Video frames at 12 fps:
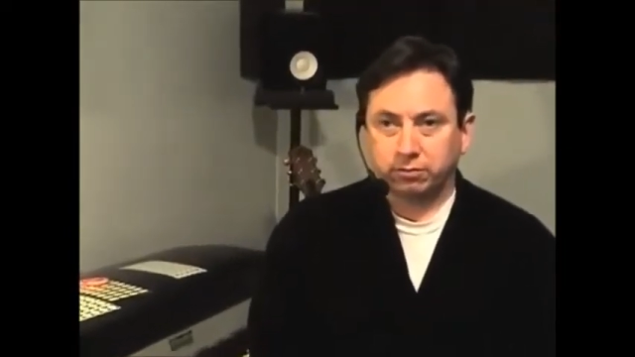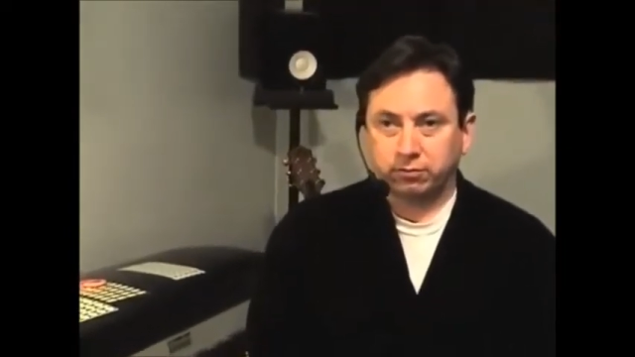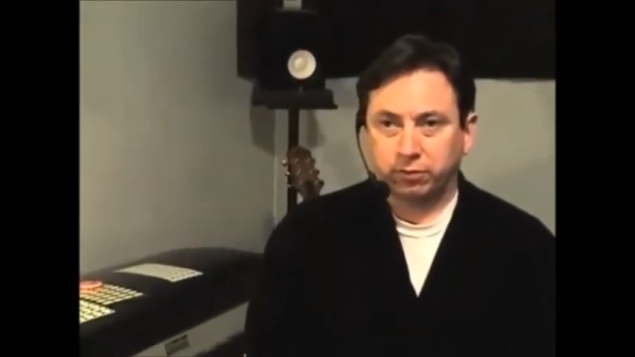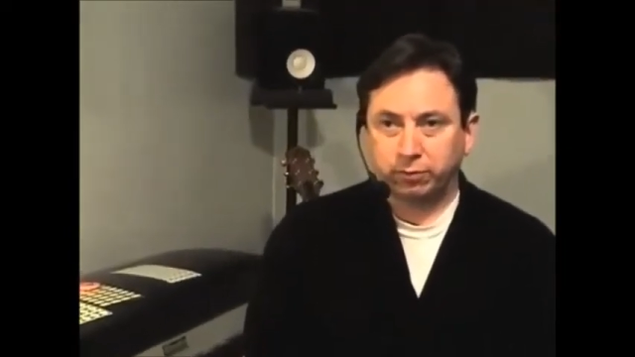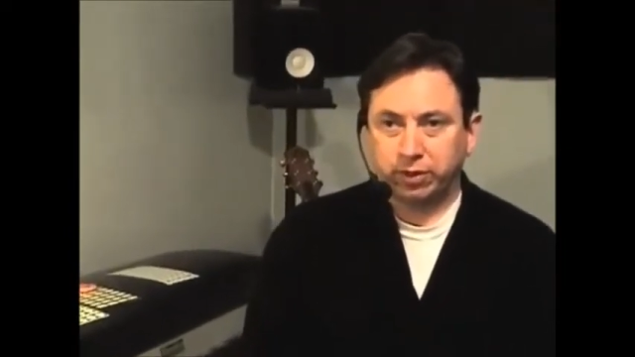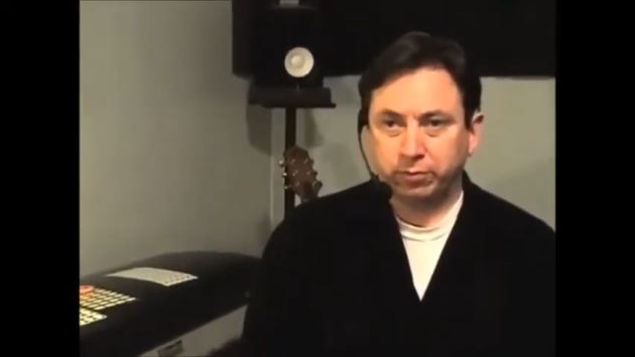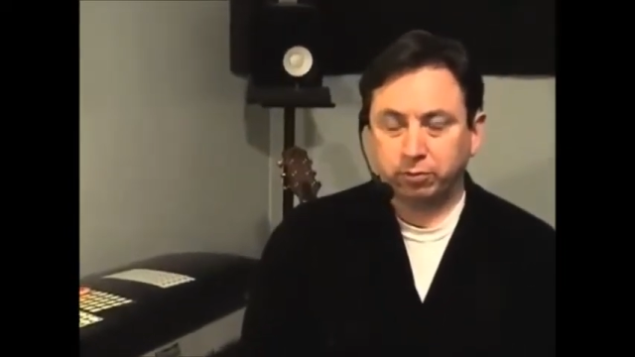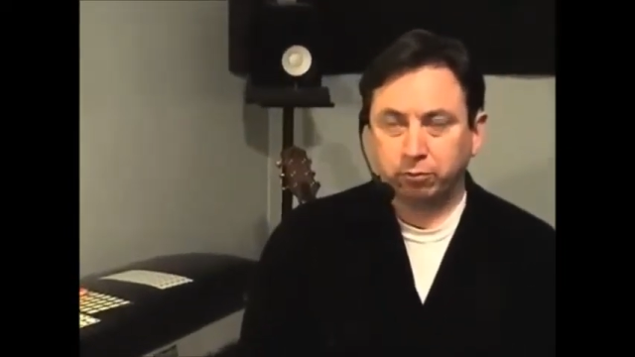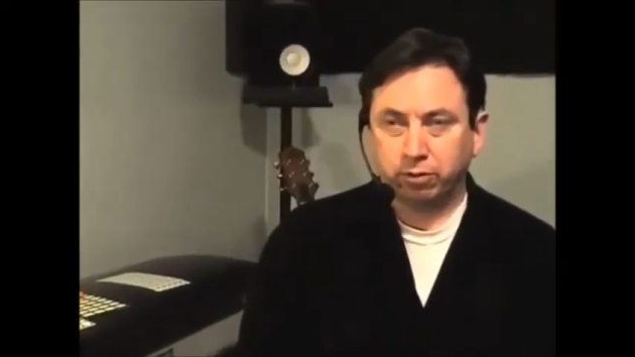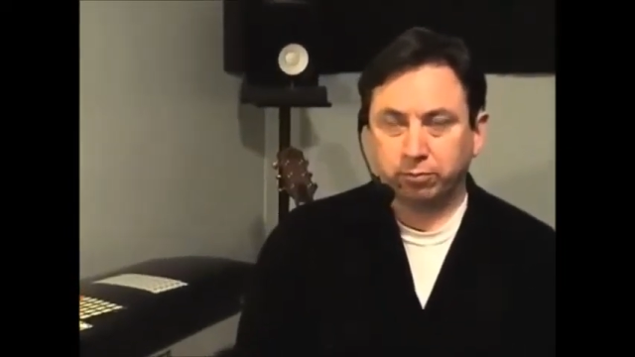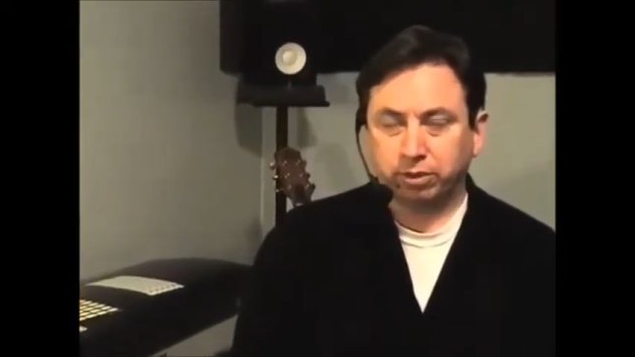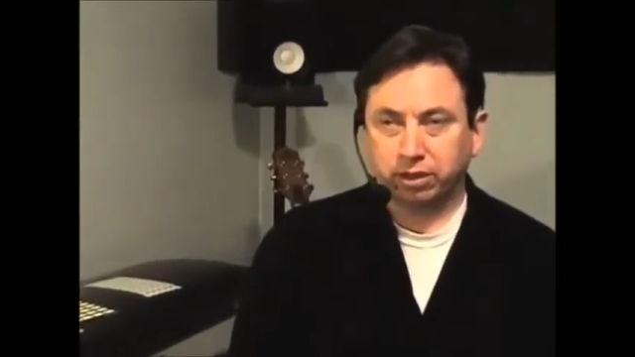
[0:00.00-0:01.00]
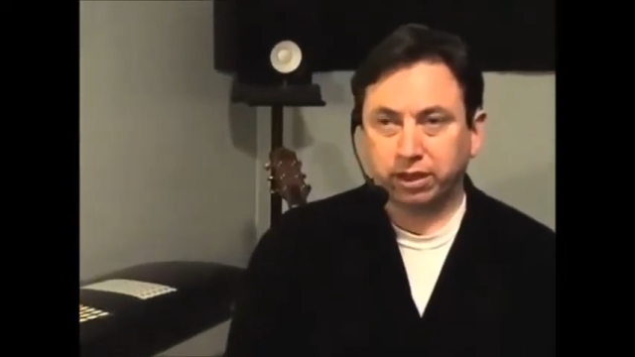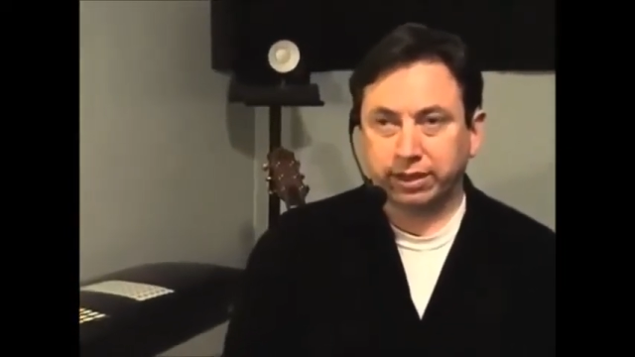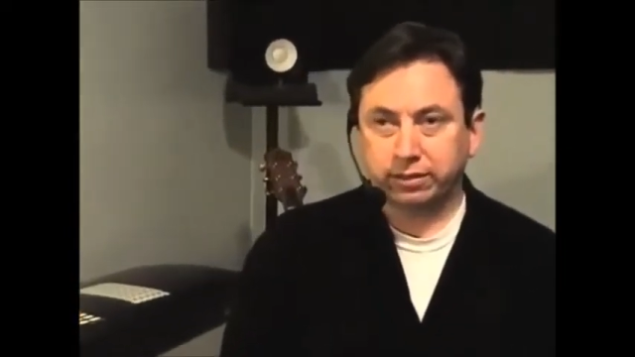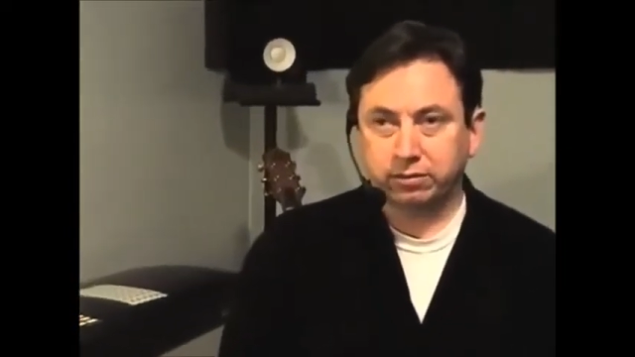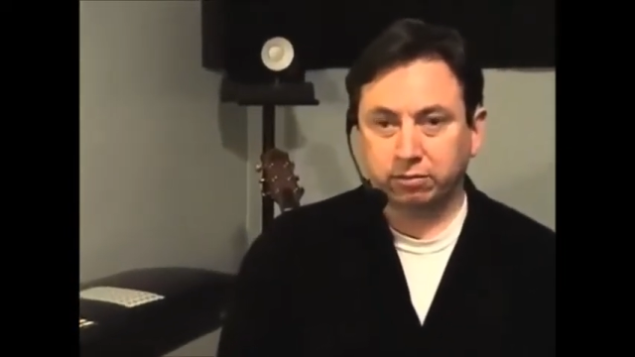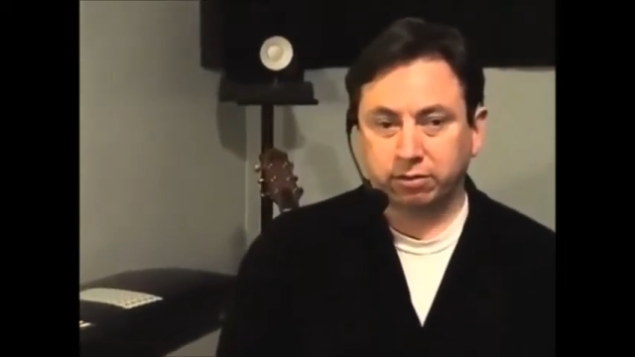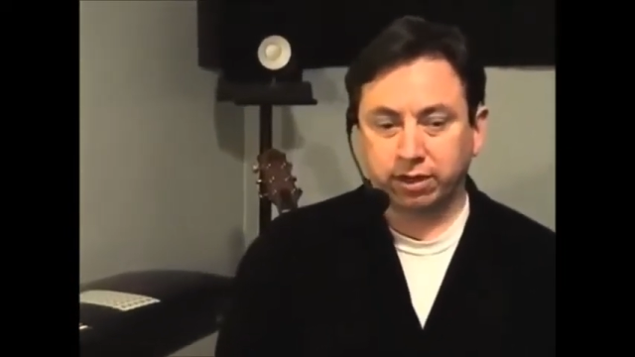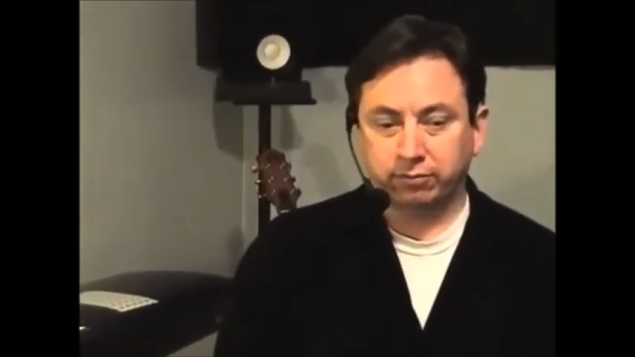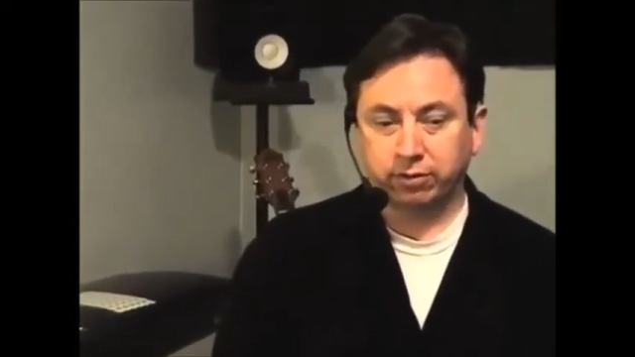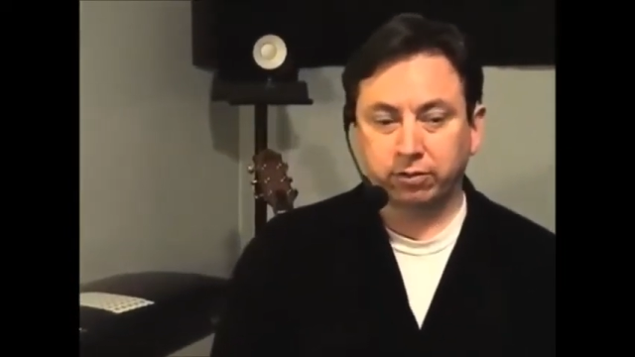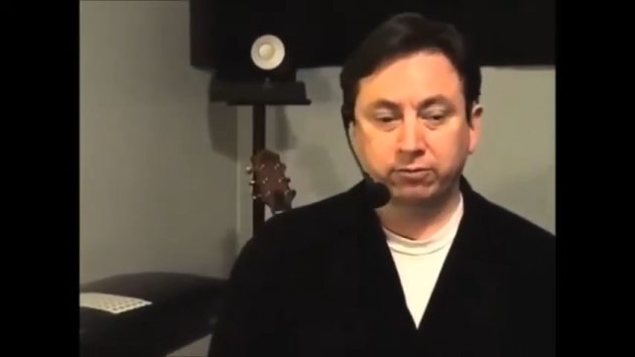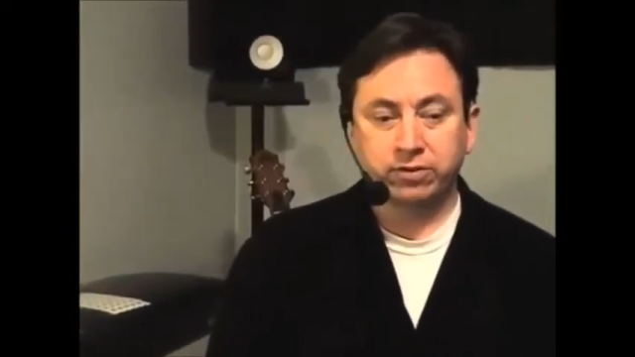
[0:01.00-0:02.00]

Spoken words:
for people who are blind or have low